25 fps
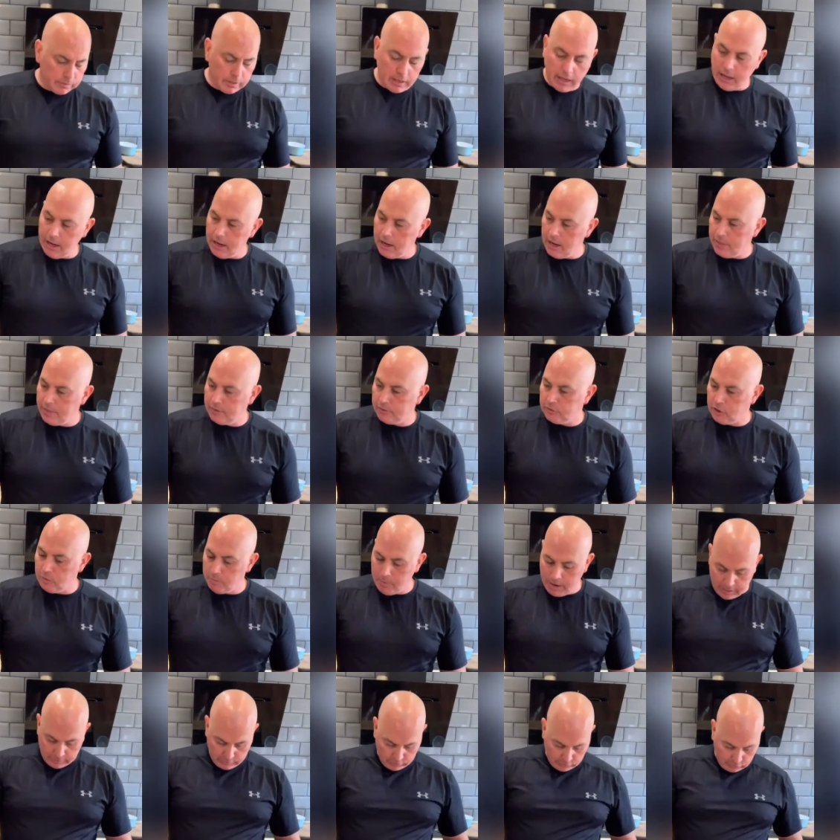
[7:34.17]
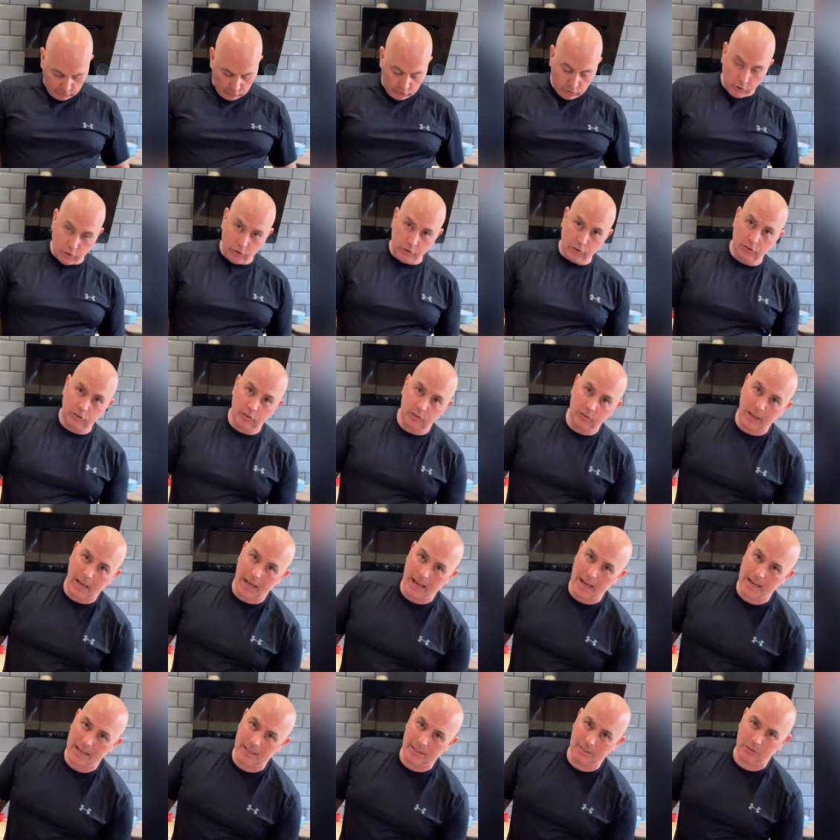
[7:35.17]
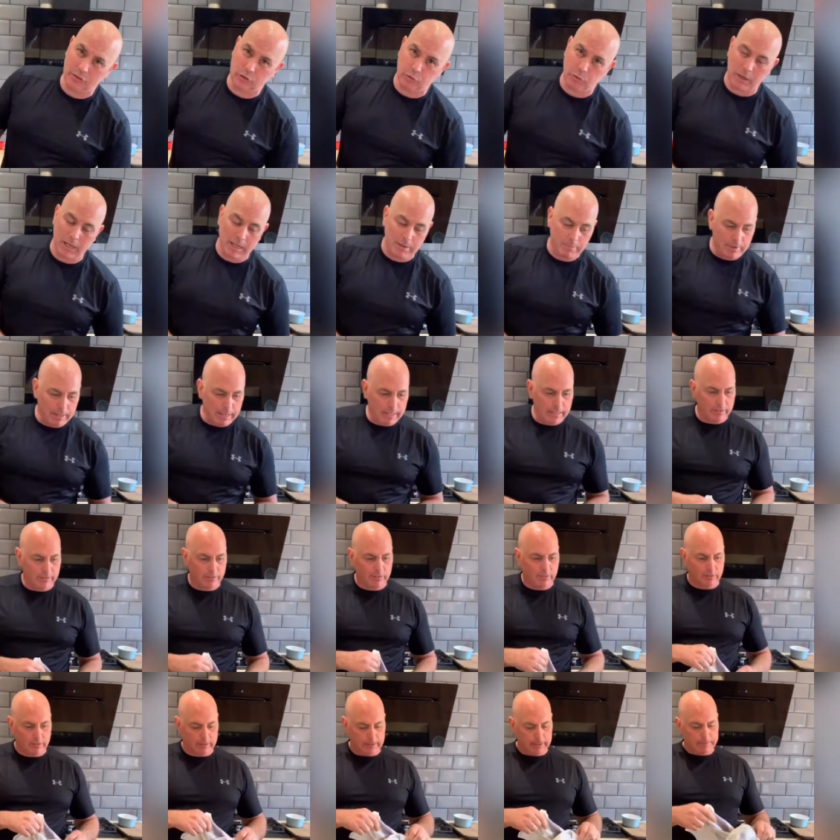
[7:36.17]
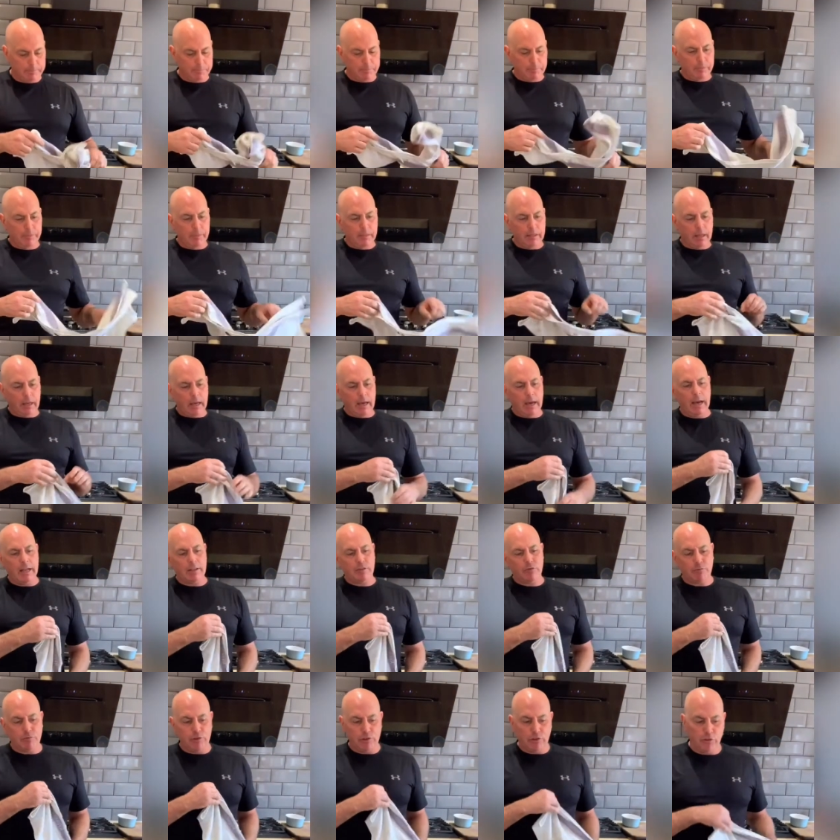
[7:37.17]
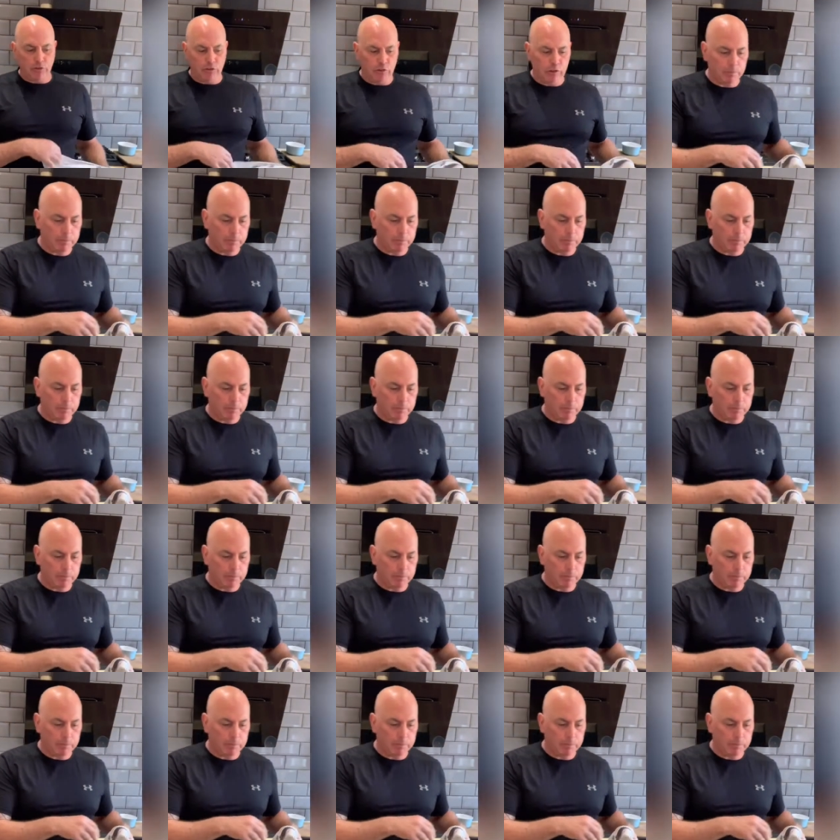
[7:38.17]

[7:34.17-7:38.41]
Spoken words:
the tomato sauce has had 20 minutes. It's reduced